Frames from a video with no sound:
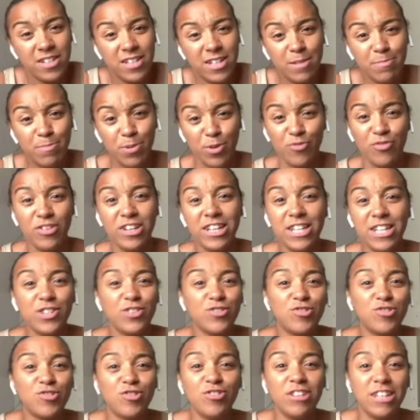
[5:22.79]
but really and
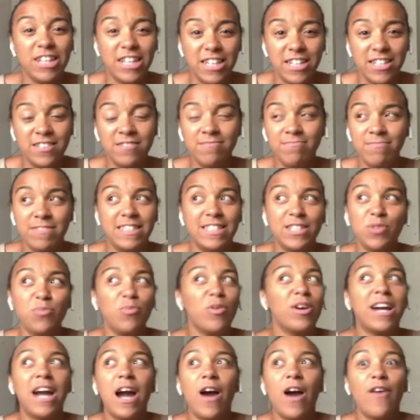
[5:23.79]
truly, it didn't
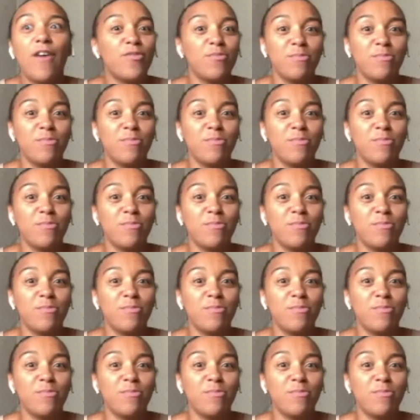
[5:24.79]
work out.